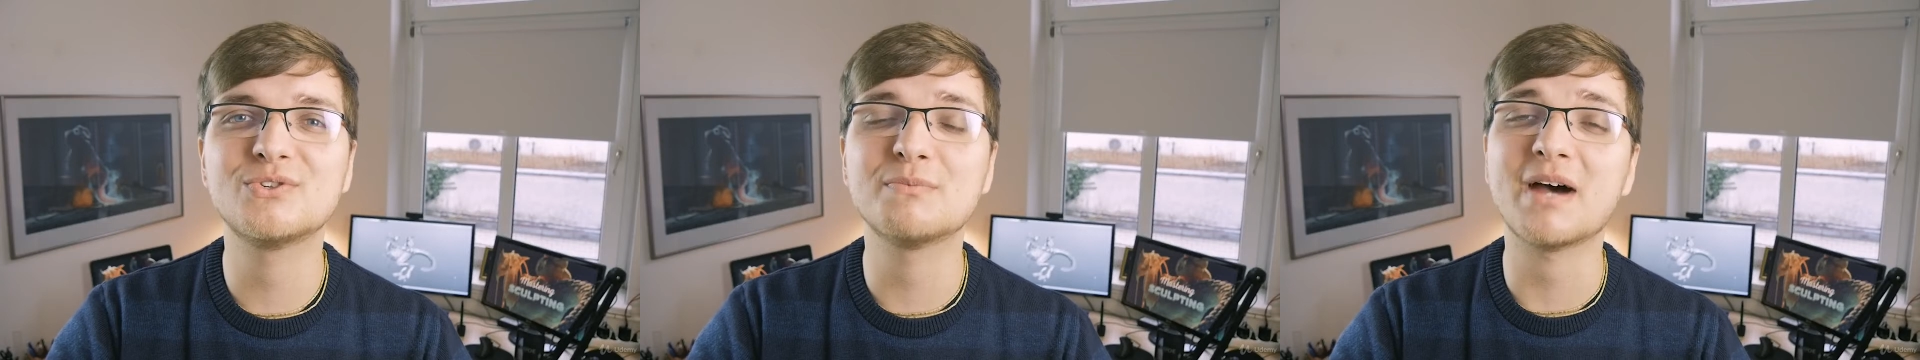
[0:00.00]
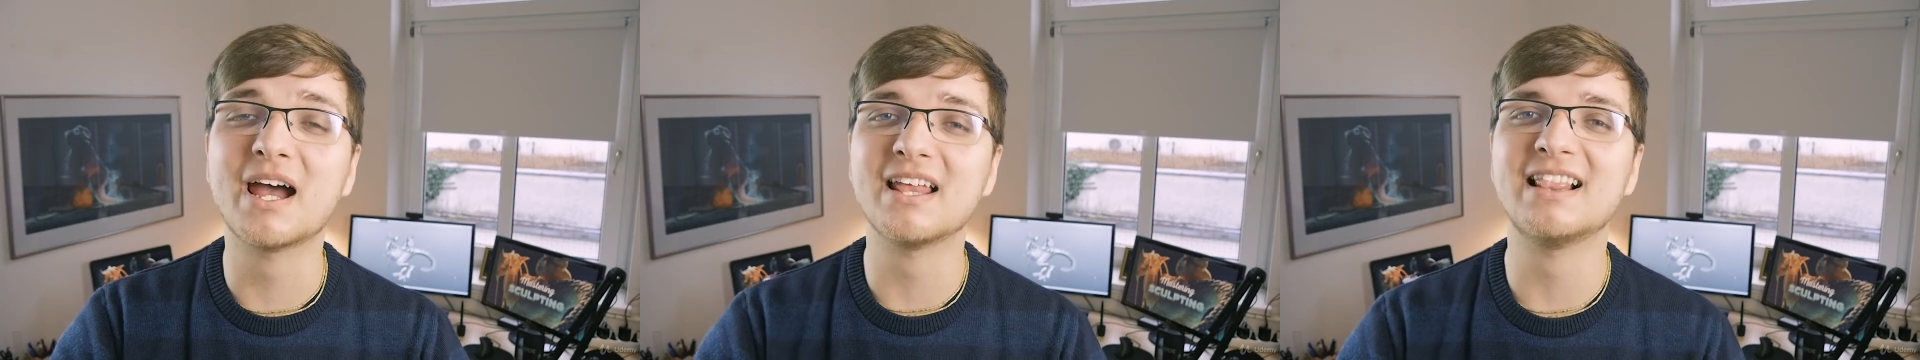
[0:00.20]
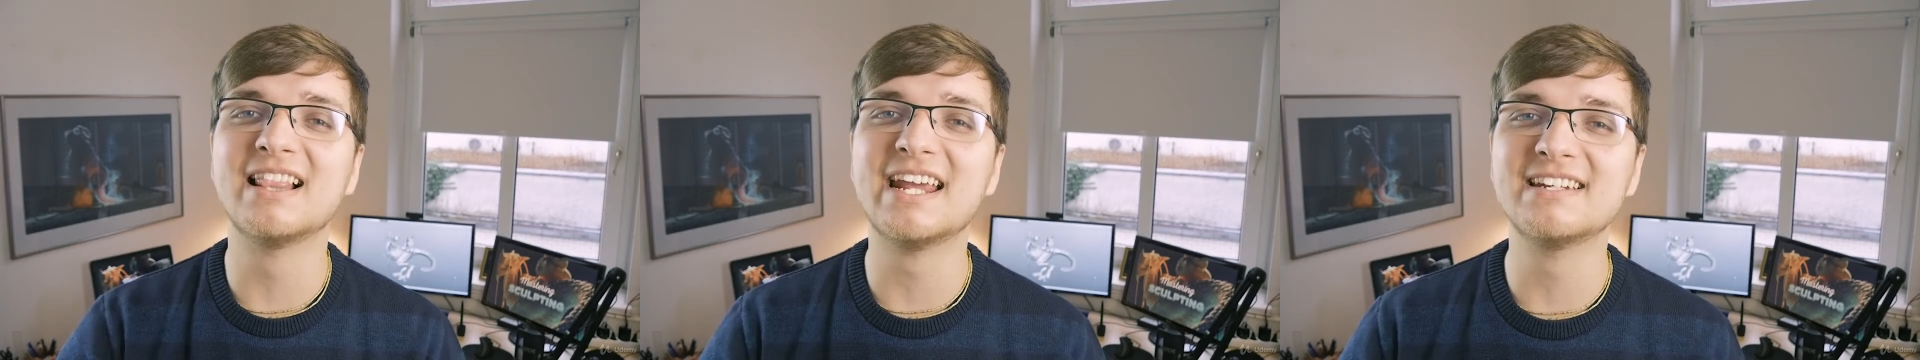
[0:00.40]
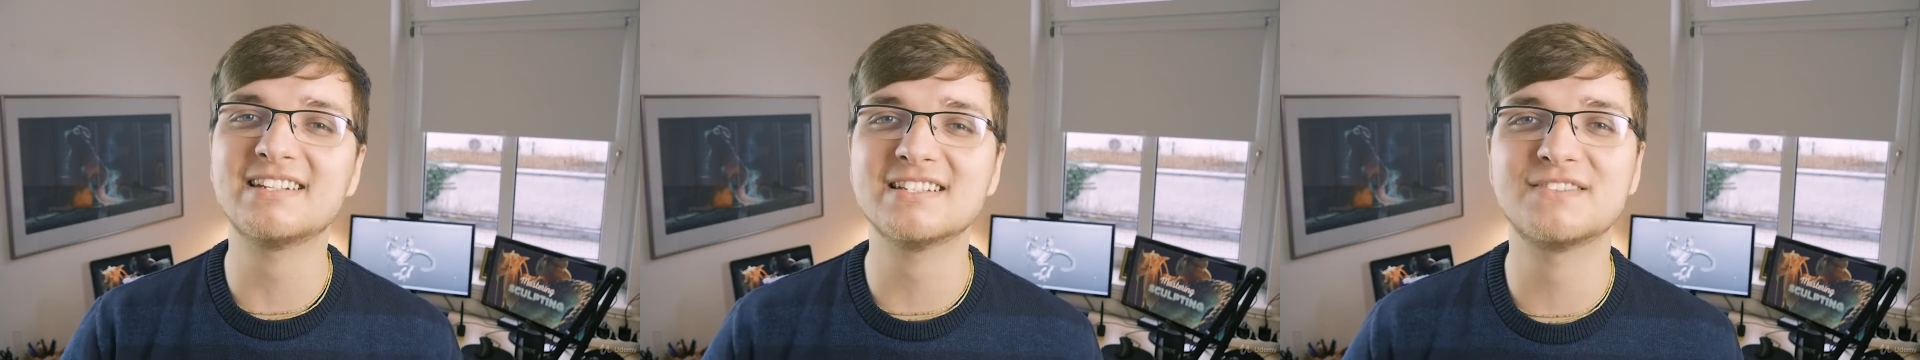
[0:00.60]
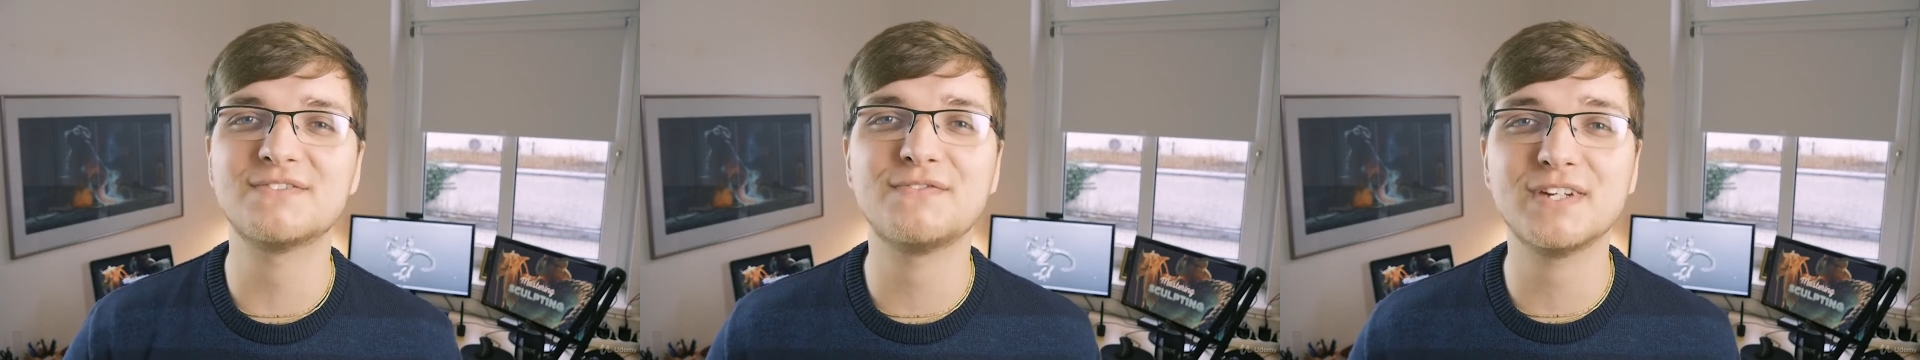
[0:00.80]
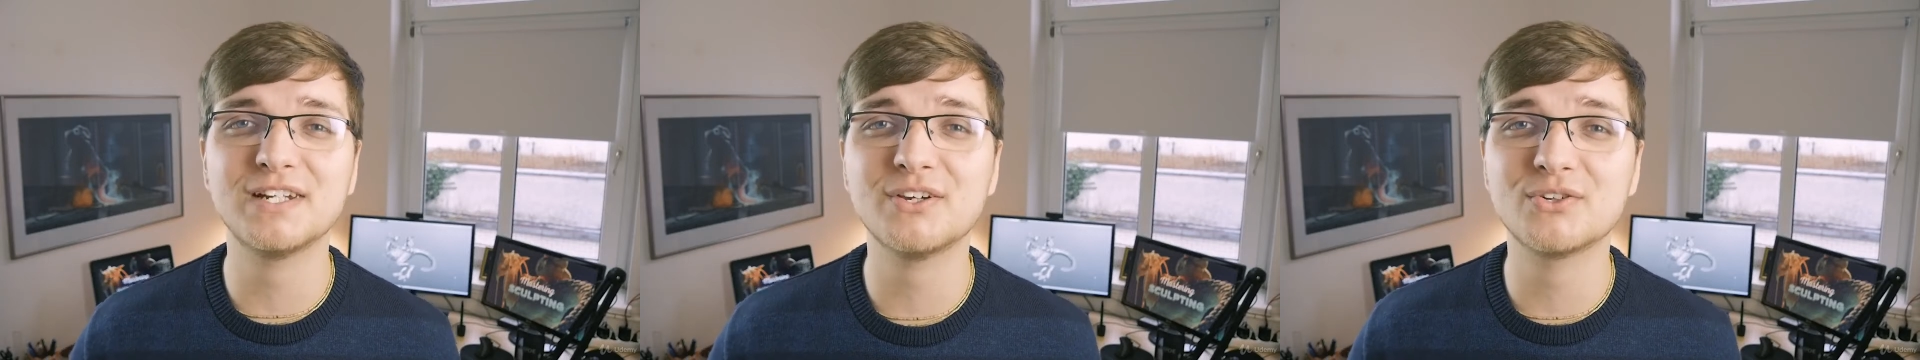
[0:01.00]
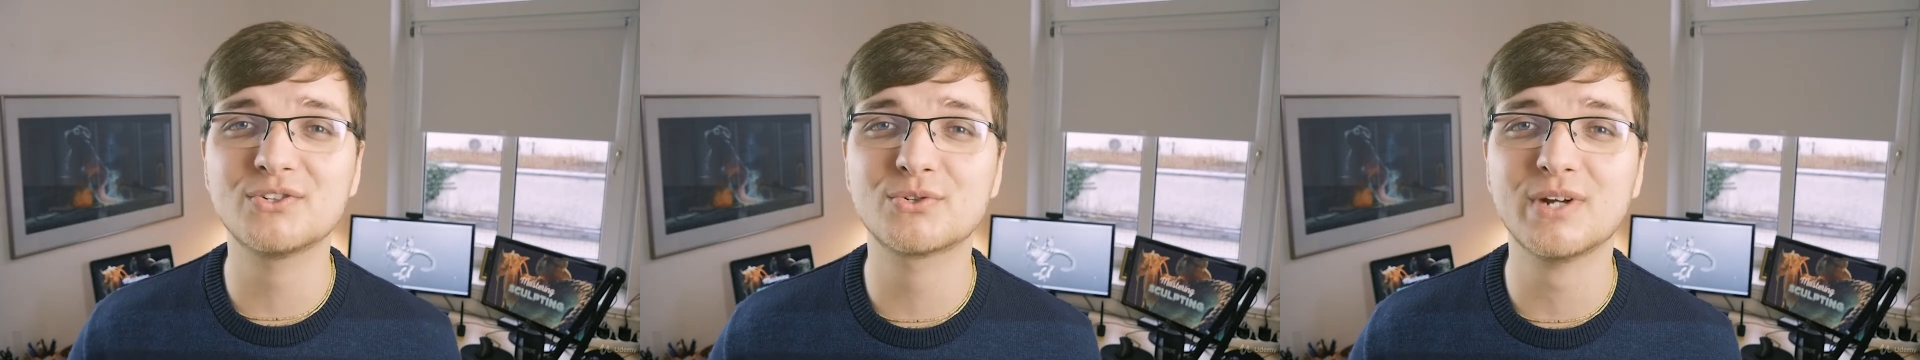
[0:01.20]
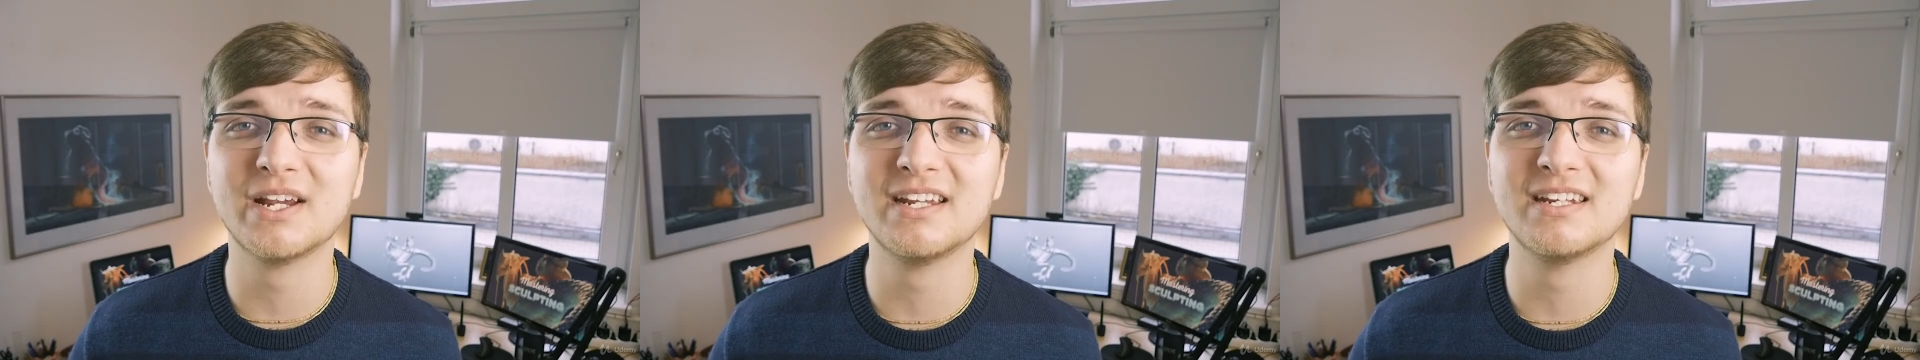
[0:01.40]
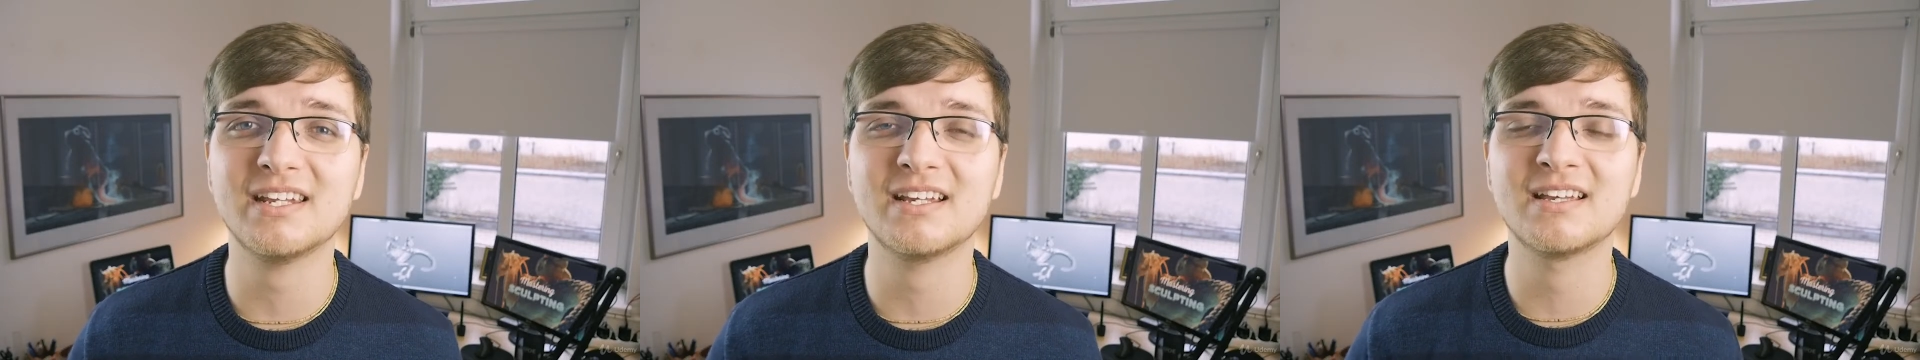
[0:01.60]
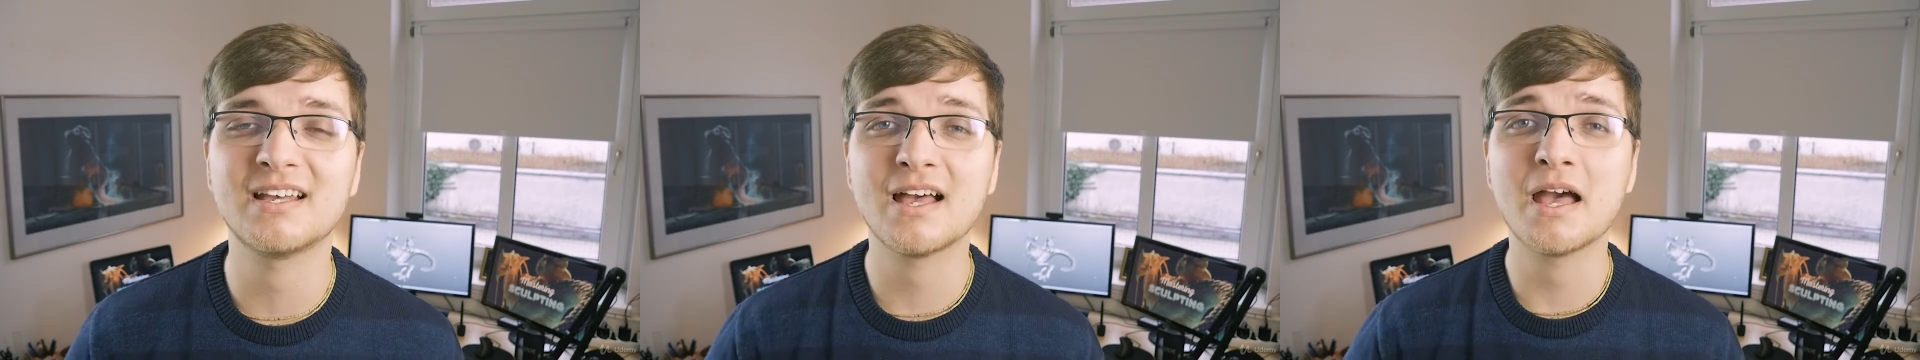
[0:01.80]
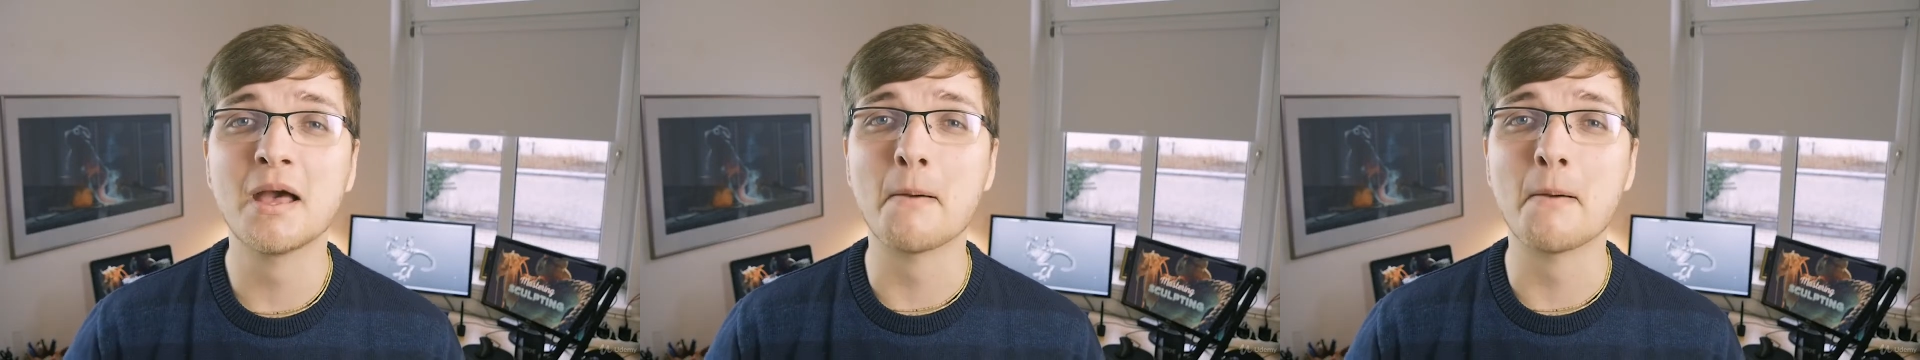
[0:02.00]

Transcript: to my latest video training,